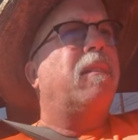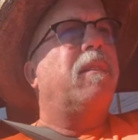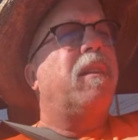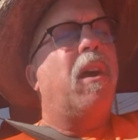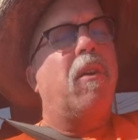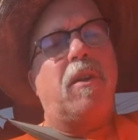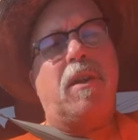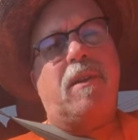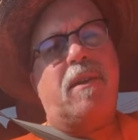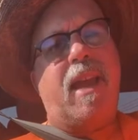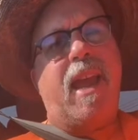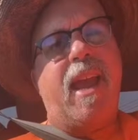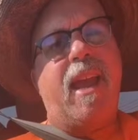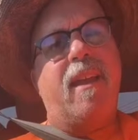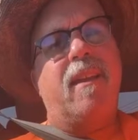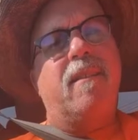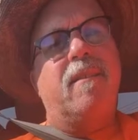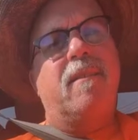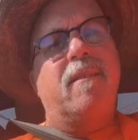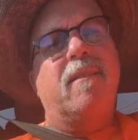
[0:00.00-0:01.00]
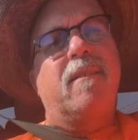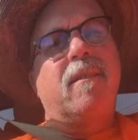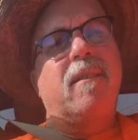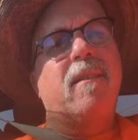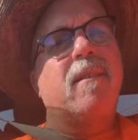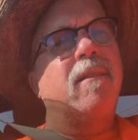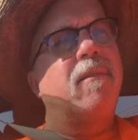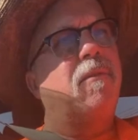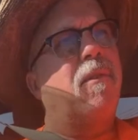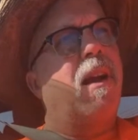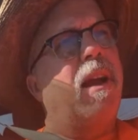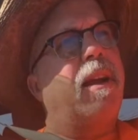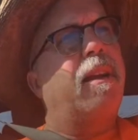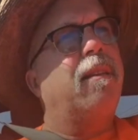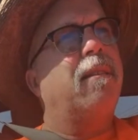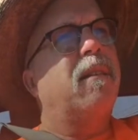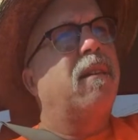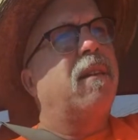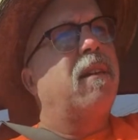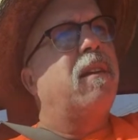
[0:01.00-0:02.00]
you can't. Right?
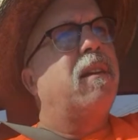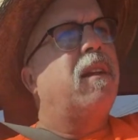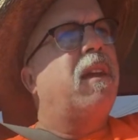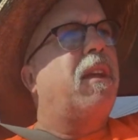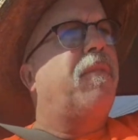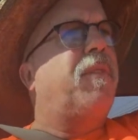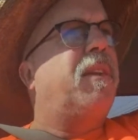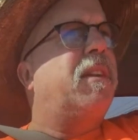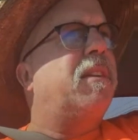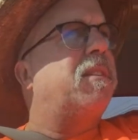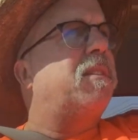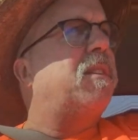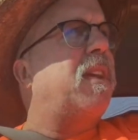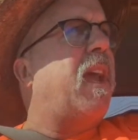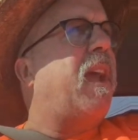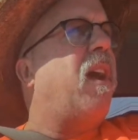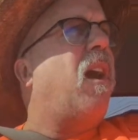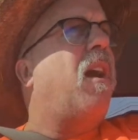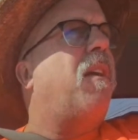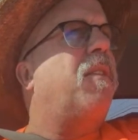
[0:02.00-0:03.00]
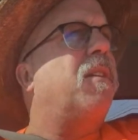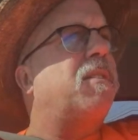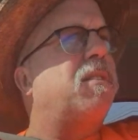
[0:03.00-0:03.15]
If you just say, oh, this is